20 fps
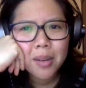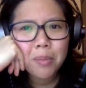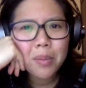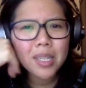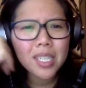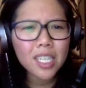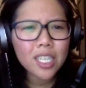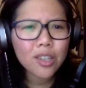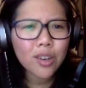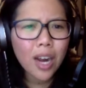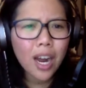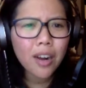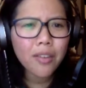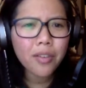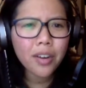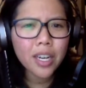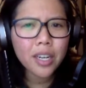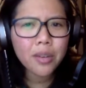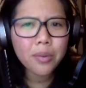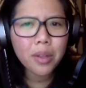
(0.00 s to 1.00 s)
But does
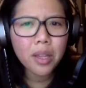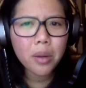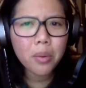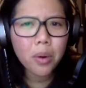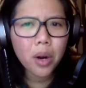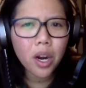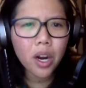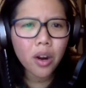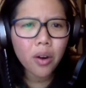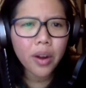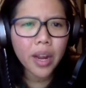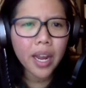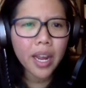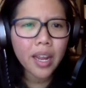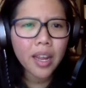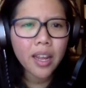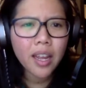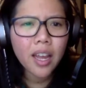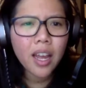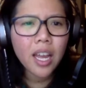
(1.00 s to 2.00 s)
crowdfunding really work?
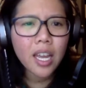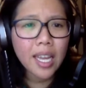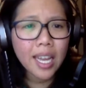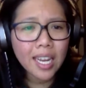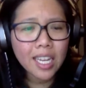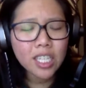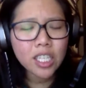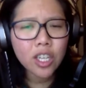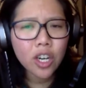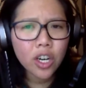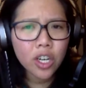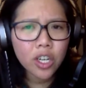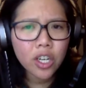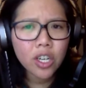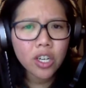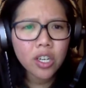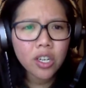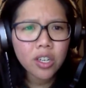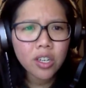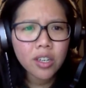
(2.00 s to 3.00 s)
Okay.
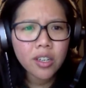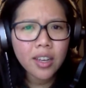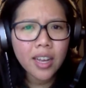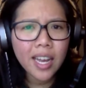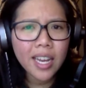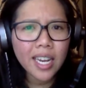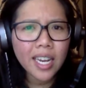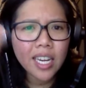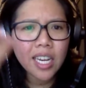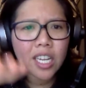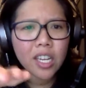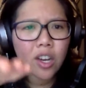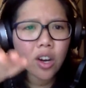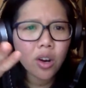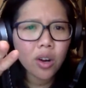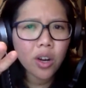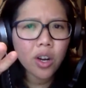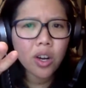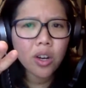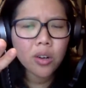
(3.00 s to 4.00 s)
Kickstarter and
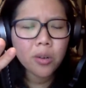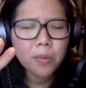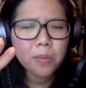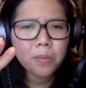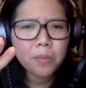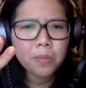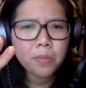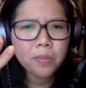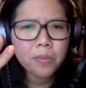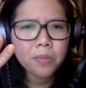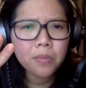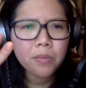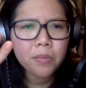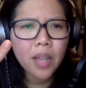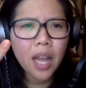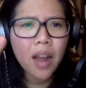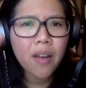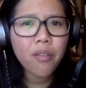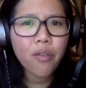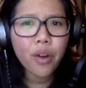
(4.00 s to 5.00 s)
Indiegogo
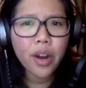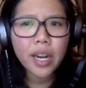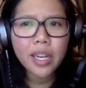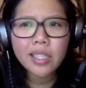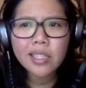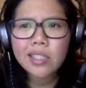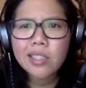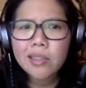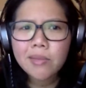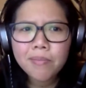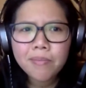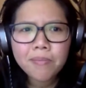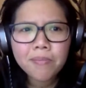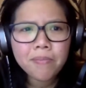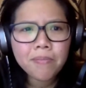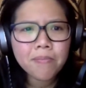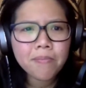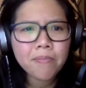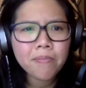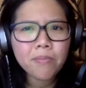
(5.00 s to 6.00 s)
have raised
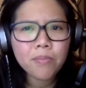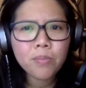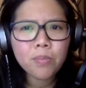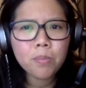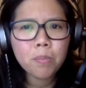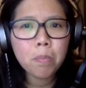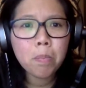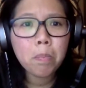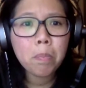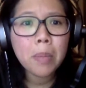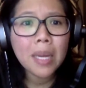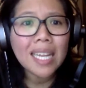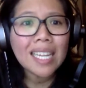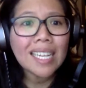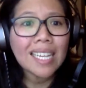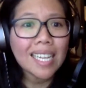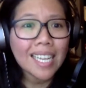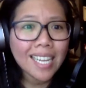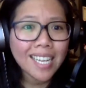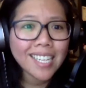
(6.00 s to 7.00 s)

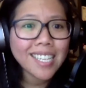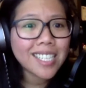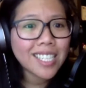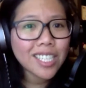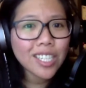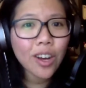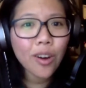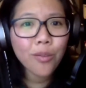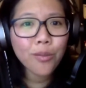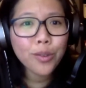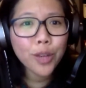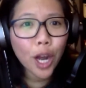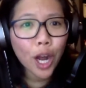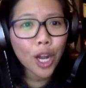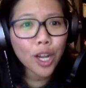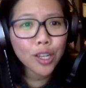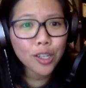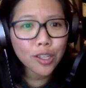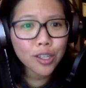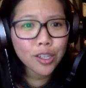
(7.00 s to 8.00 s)
billions of
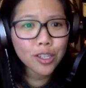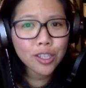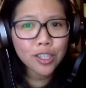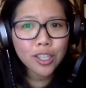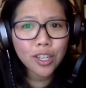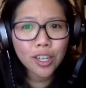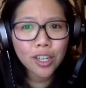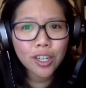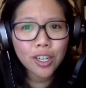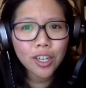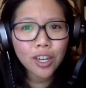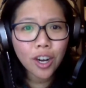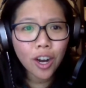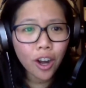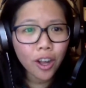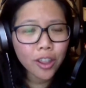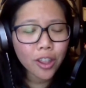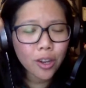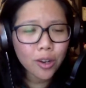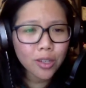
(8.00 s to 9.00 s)
dollars
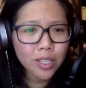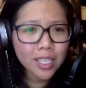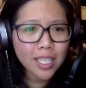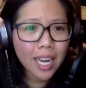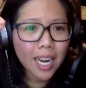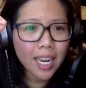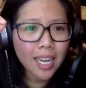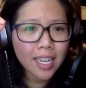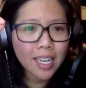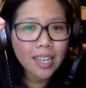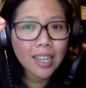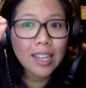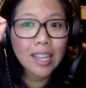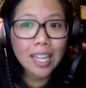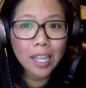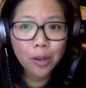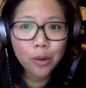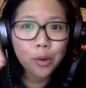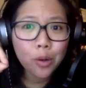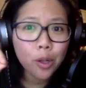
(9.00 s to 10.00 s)
on their site.
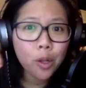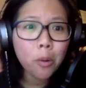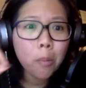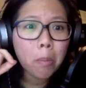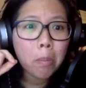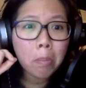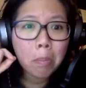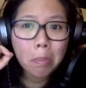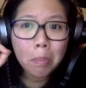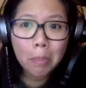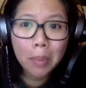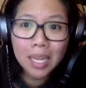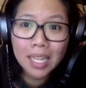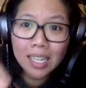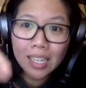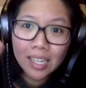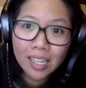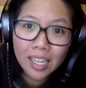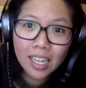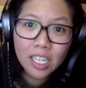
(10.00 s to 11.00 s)
Literal
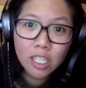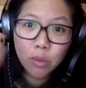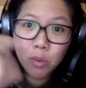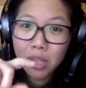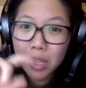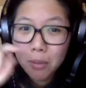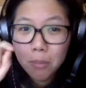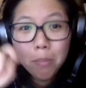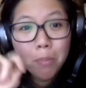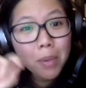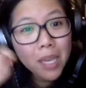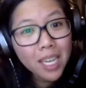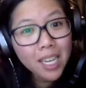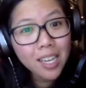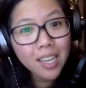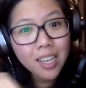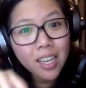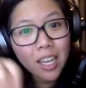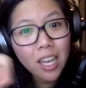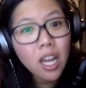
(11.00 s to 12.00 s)
billions with a
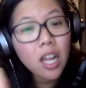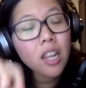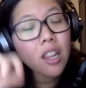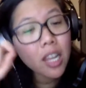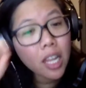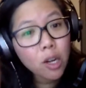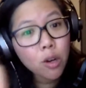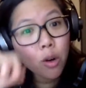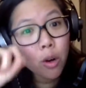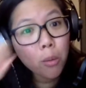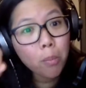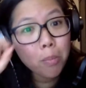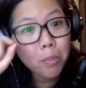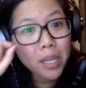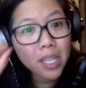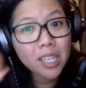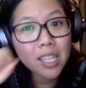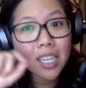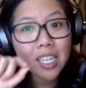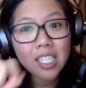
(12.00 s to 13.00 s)
B. Literal
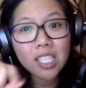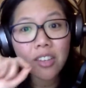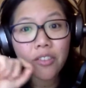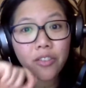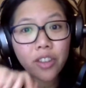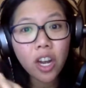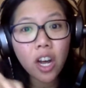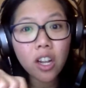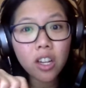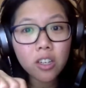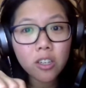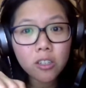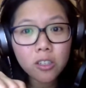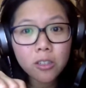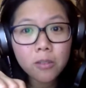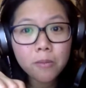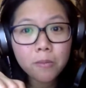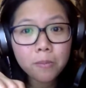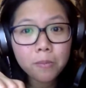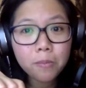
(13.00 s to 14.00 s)
billions of dollars.